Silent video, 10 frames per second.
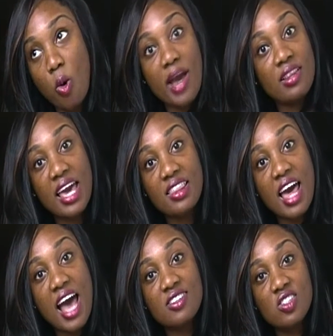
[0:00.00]
quite like
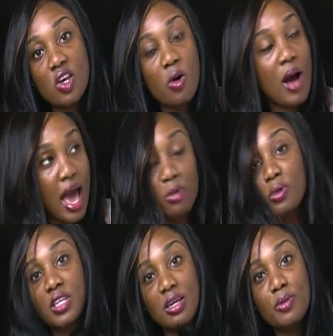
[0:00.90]
that, so I
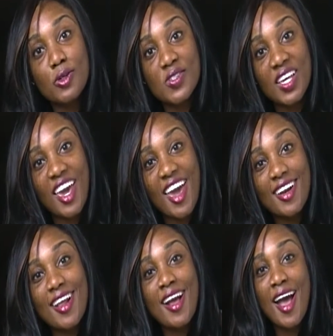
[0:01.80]
will keep using
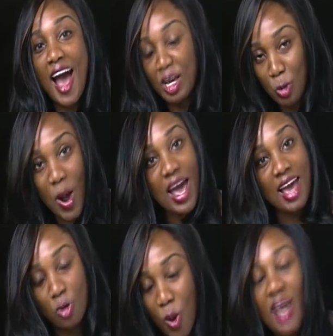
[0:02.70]
it.
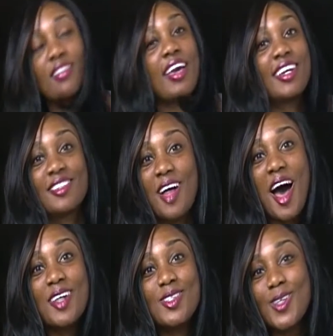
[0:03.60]
I quite like it a
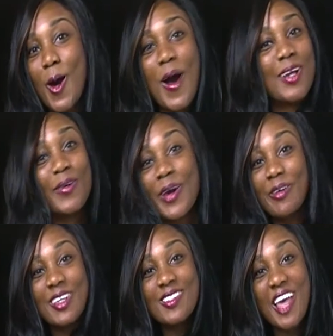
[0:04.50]
lot, so I don't
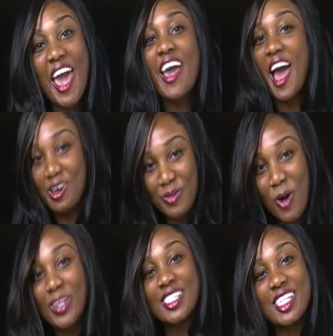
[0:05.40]
care what you say. I am
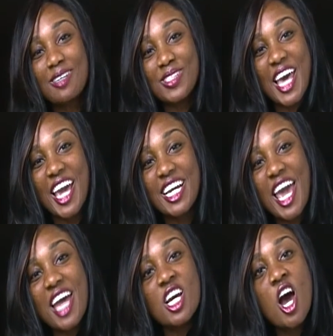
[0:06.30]
going to keep saying
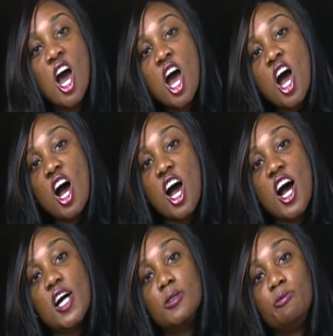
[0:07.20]

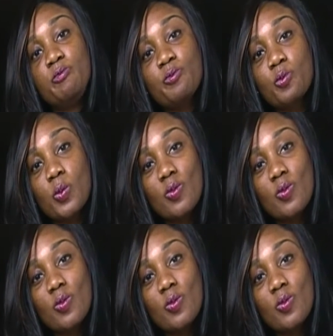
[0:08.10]
it.